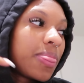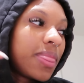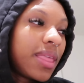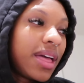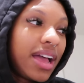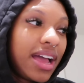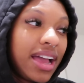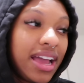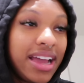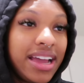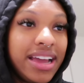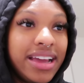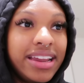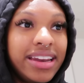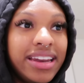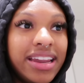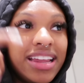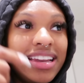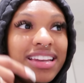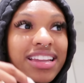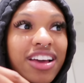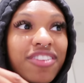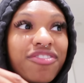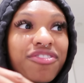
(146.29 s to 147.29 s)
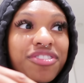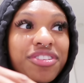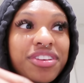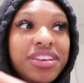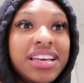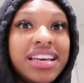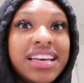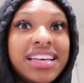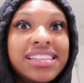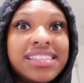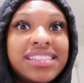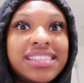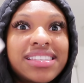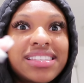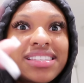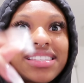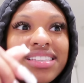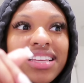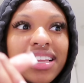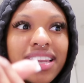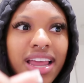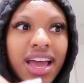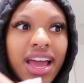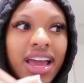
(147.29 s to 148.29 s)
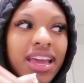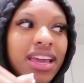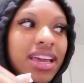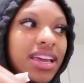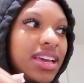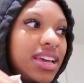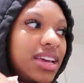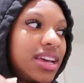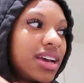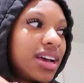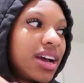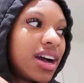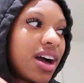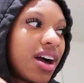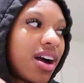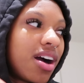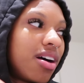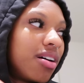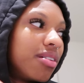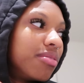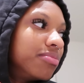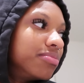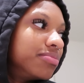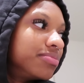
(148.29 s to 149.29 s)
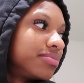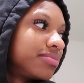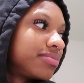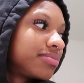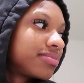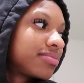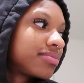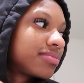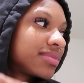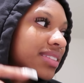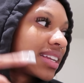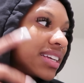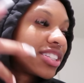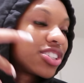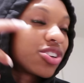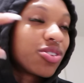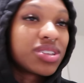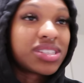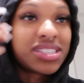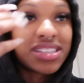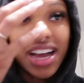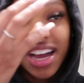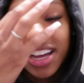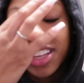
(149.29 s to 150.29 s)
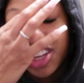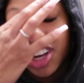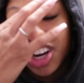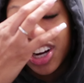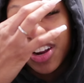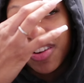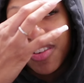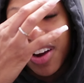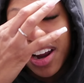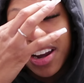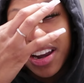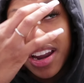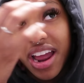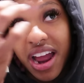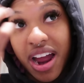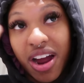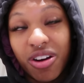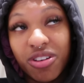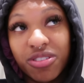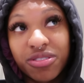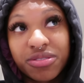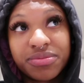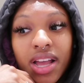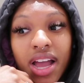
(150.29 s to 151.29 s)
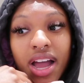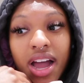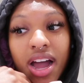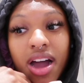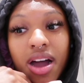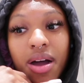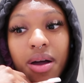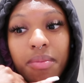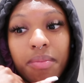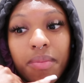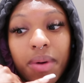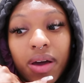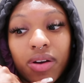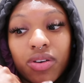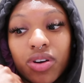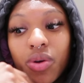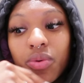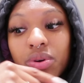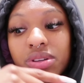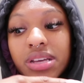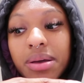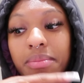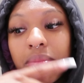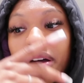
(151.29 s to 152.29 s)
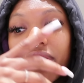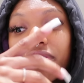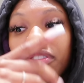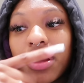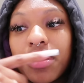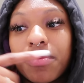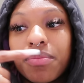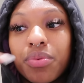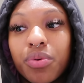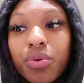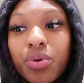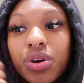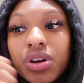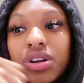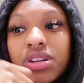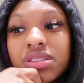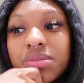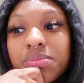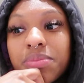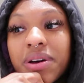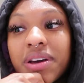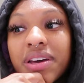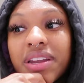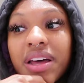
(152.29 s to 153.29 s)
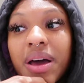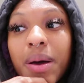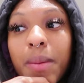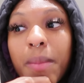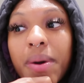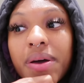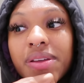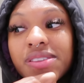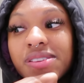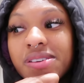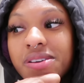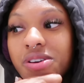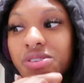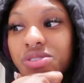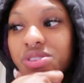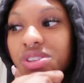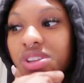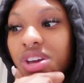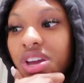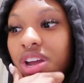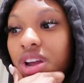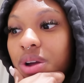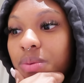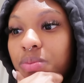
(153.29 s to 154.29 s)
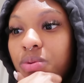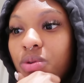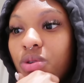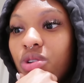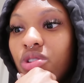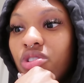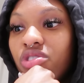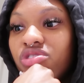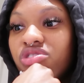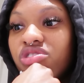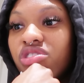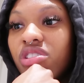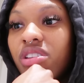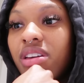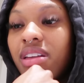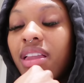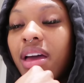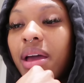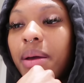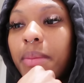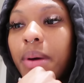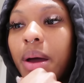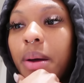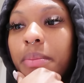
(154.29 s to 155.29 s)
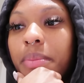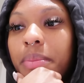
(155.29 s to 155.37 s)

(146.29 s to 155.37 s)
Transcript: And it definitely is tonight. So it's 9:30 right now. I don't know what time my flight boards, but I'm about to go to the airport to get, like, my,